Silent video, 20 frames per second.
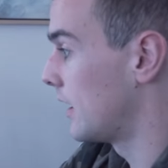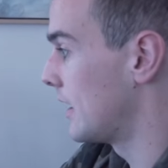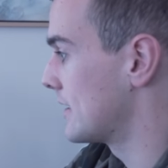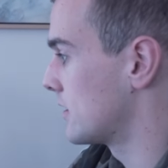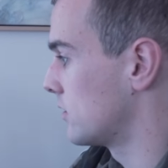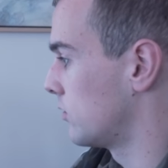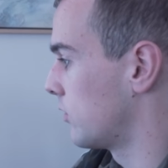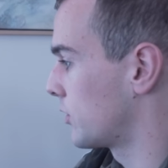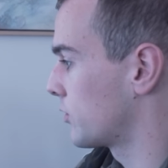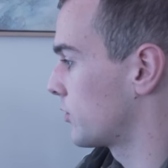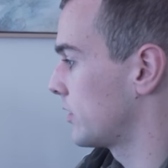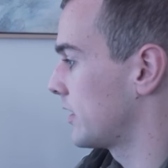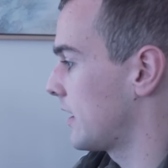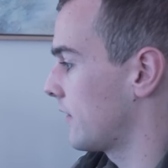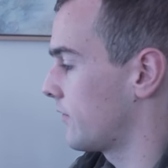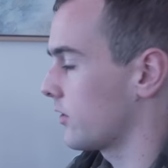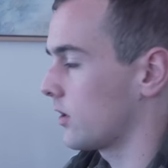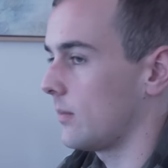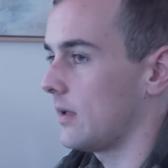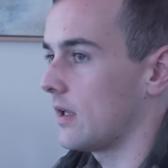He's literally
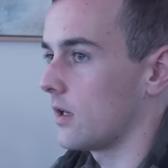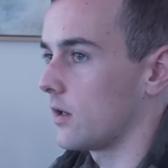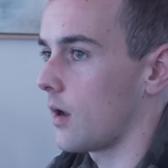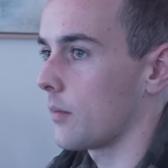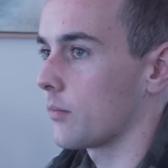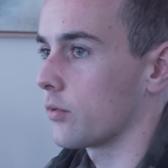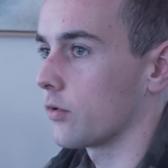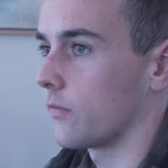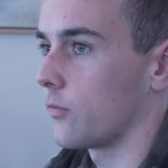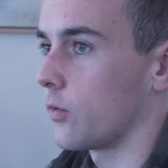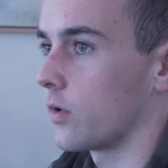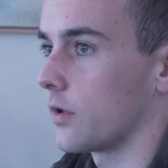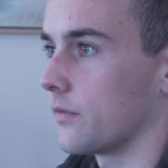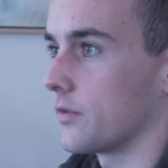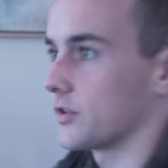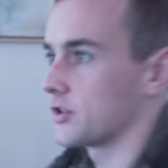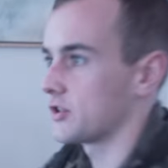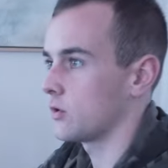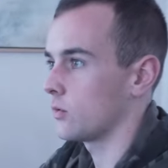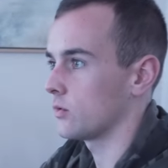giving me a number of one of
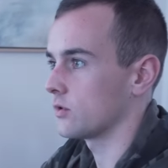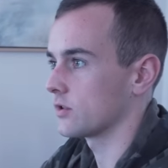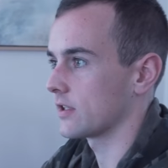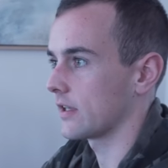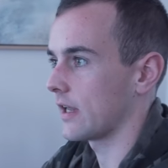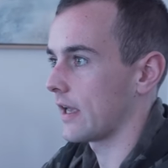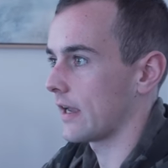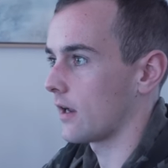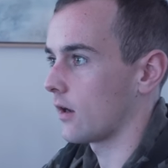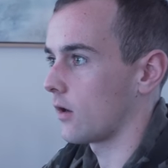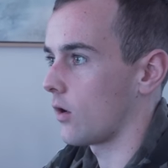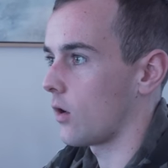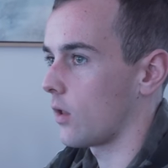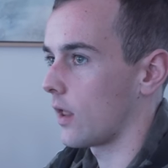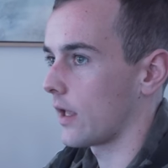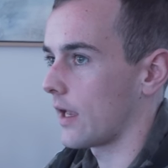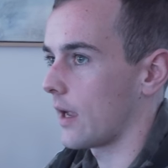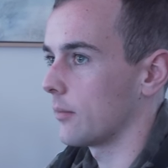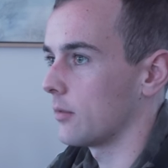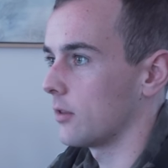the students that I can call.
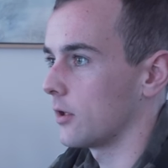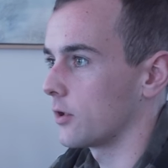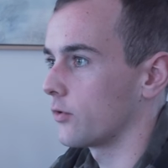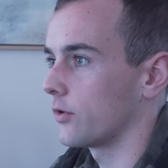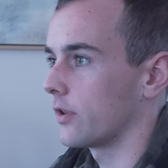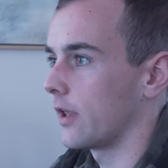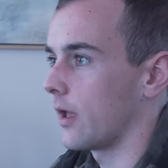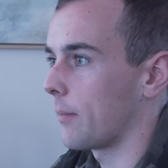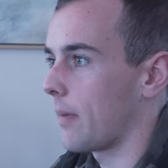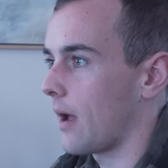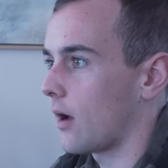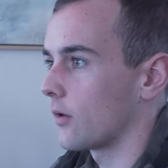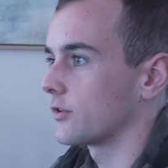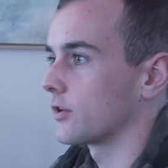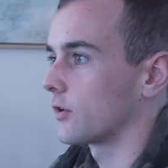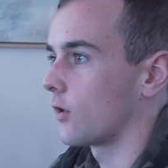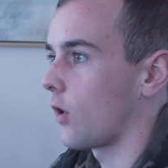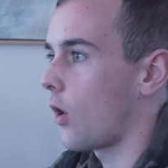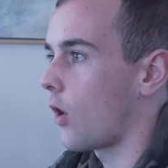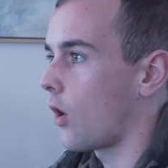Like, I'm literally about
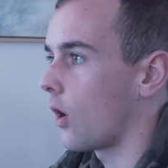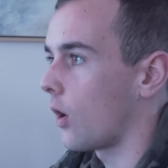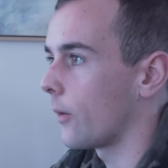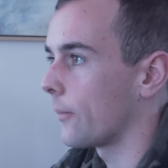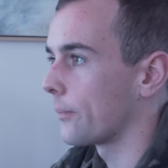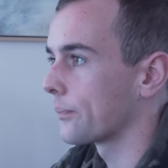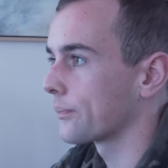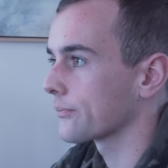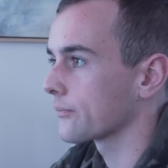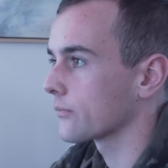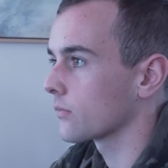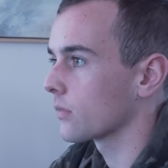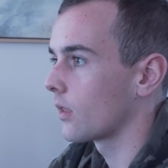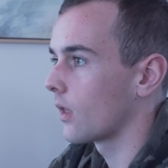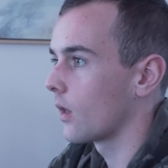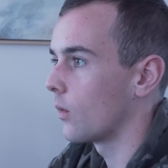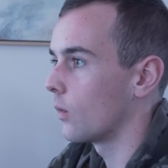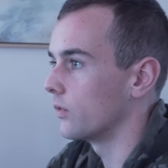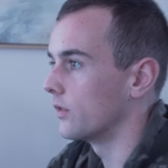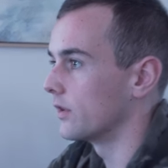to
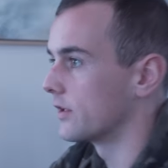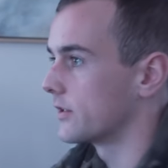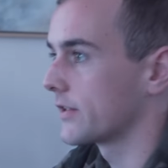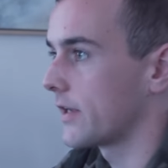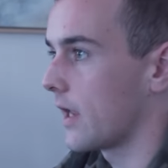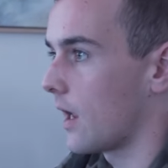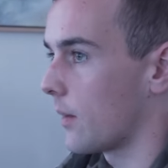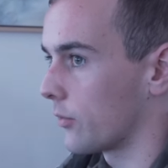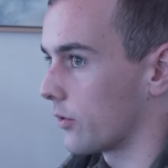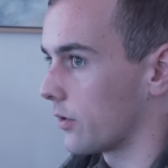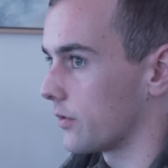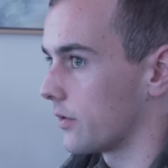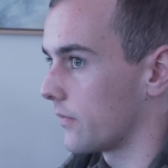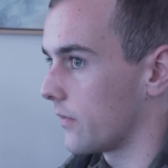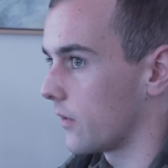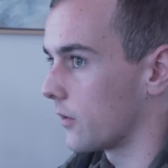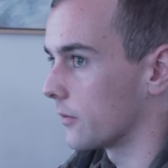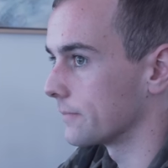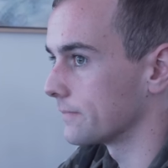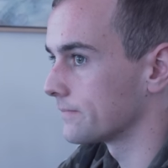call this scammer on the
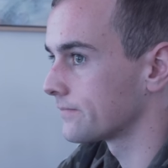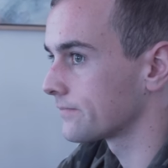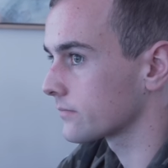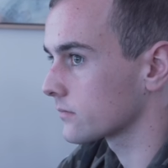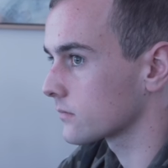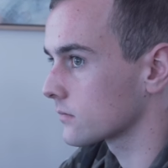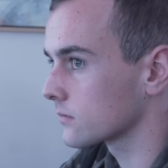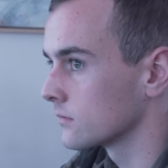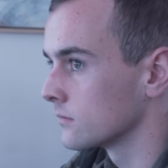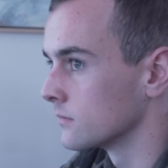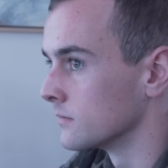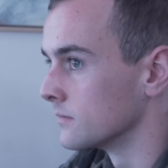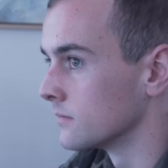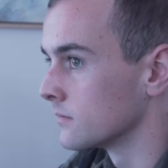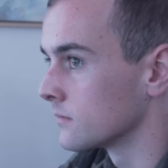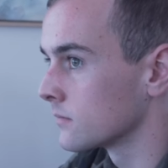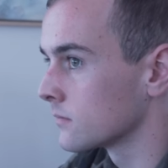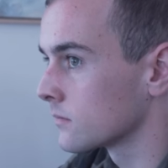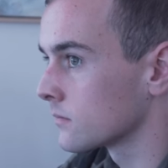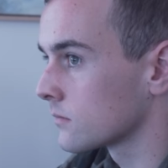phone.
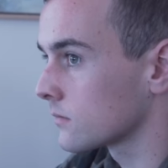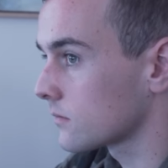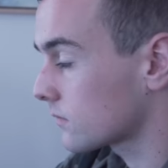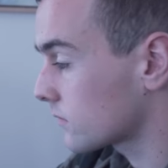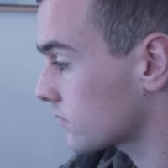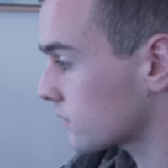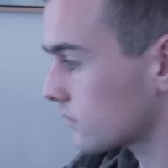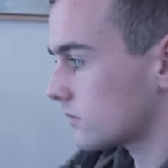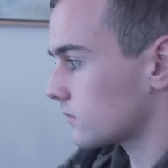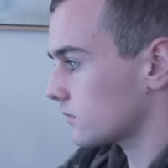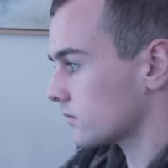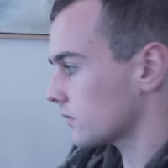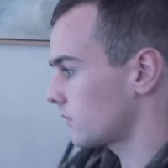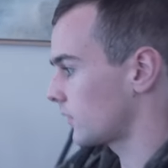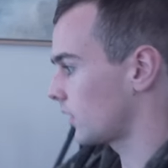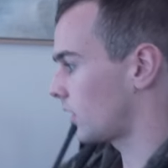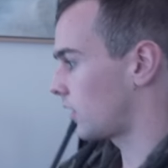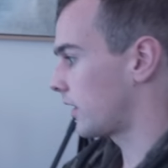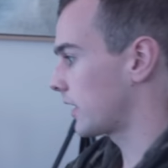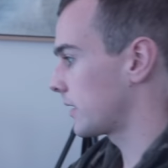
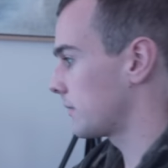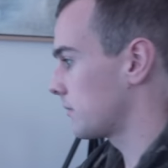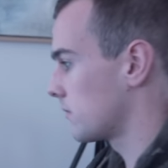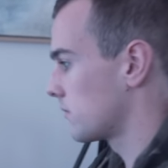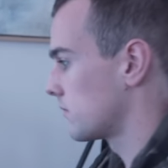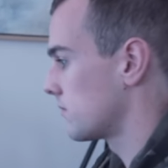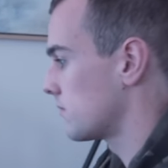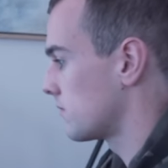All right.